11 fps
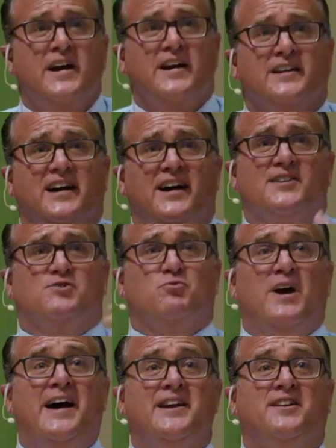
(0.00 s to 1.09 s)
and God's
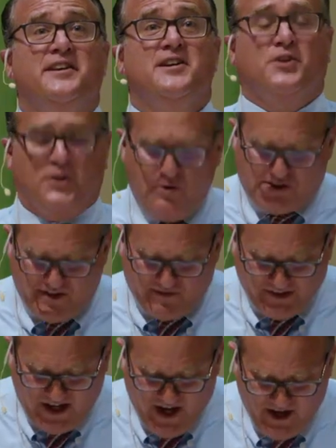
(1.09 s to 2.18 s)
radically inclusive
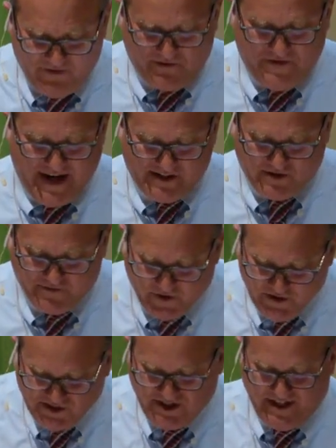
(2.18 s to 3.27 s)
love of that
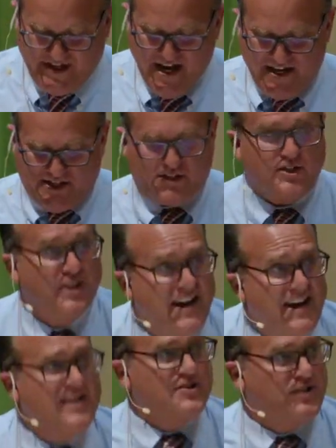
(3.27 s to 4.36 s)
diversity to
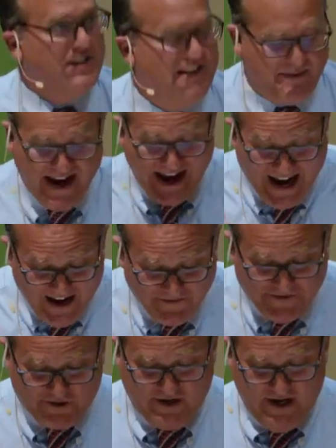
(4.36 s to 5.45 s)
change him,
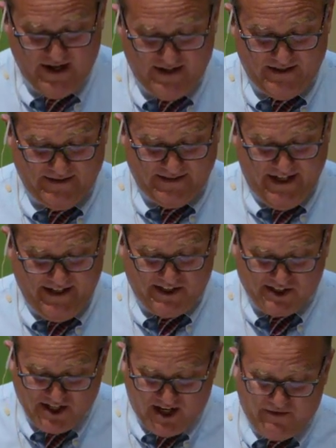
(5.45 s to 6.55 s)
after he
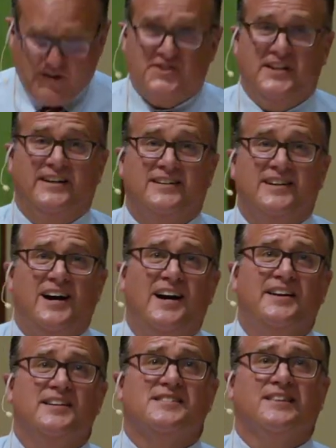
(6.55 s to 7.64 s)
discovers that God
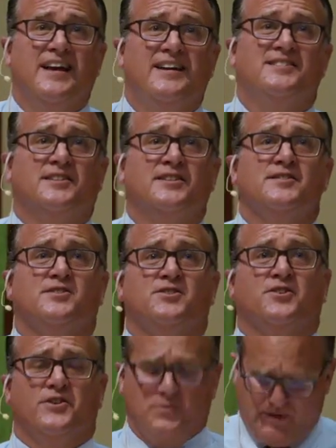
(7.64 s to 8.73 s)
is less
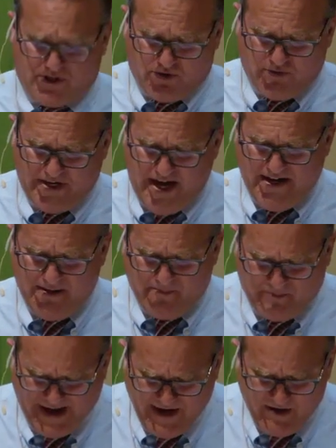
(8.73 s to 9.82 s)
concerned with creating
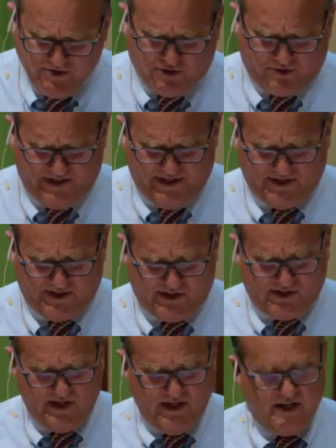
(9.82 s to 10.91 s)

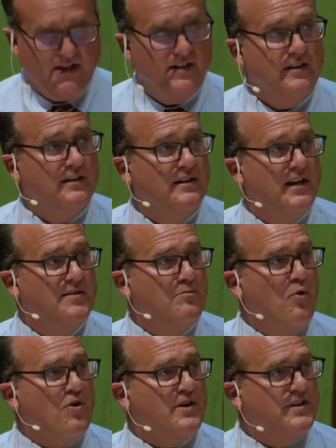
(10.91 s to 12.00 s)
boundaries and
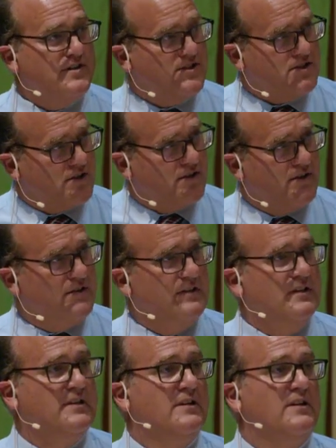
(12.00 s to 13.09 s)
more concerned
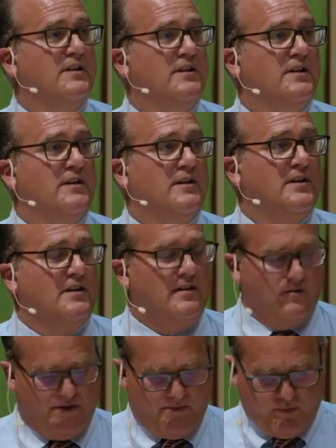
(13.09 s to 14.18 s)

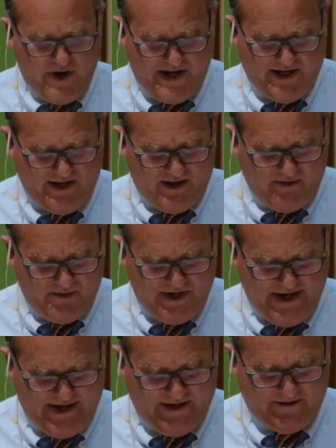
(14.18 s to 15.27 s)
with breaking them
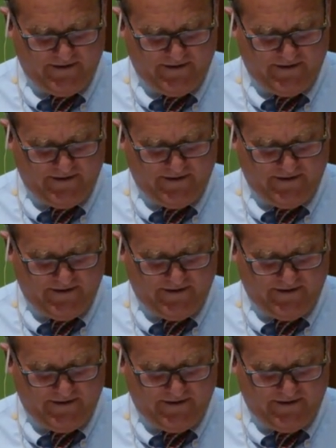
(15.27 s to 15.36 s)
down.